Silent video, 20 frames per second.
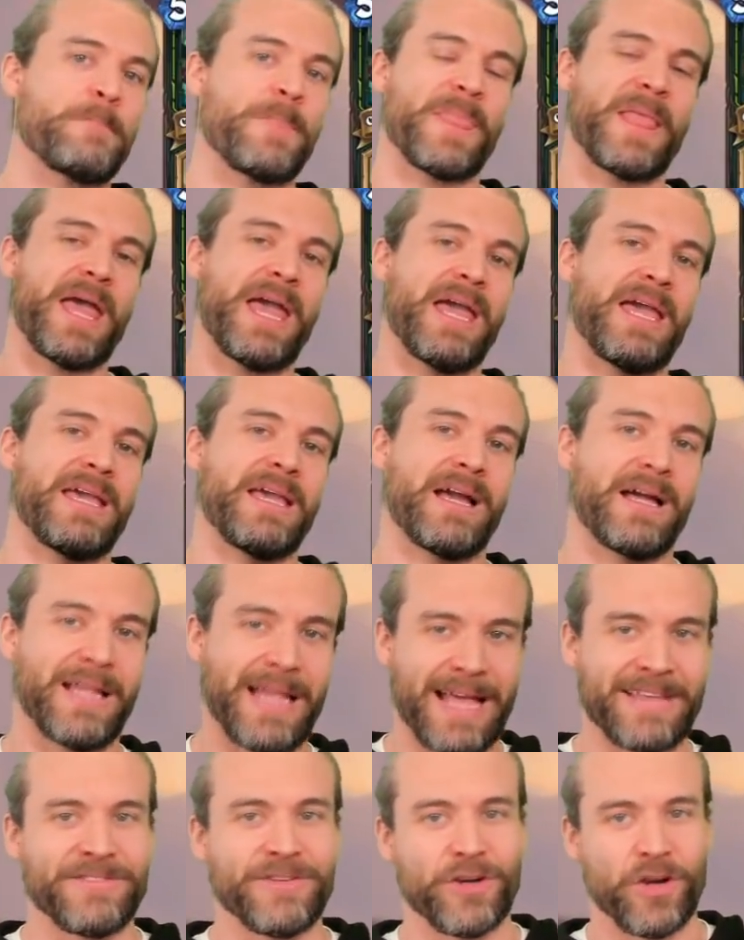a
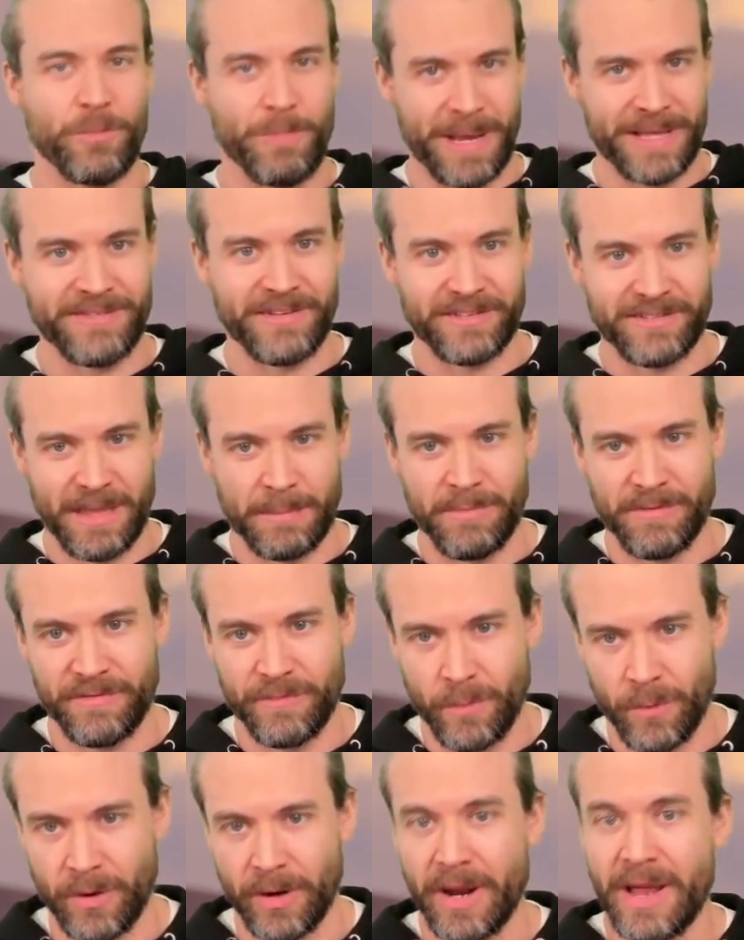classic or basic set
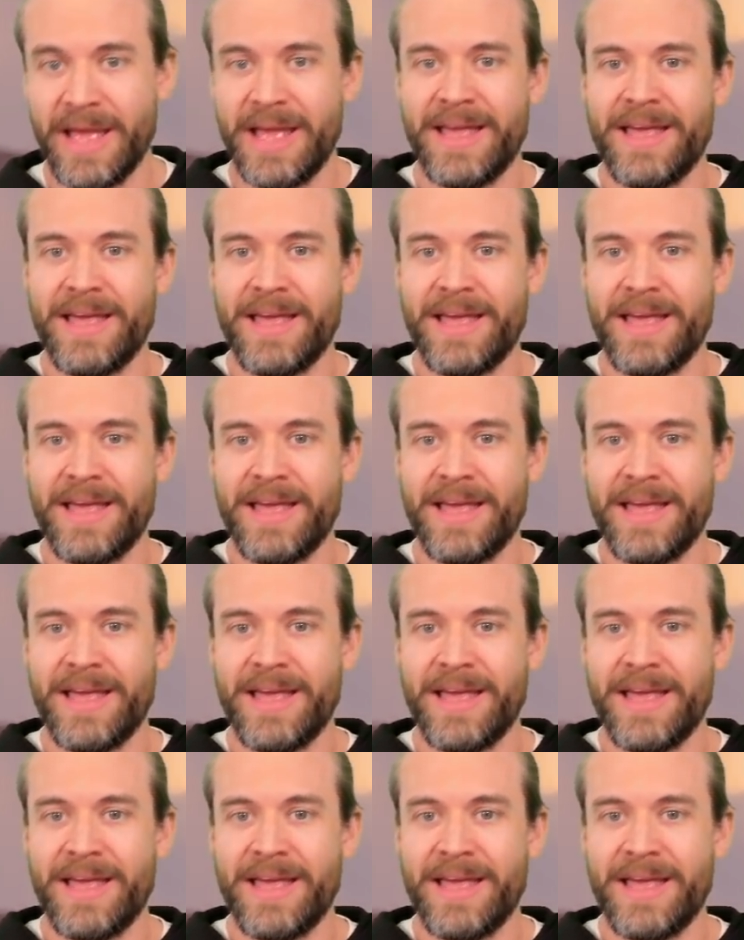before.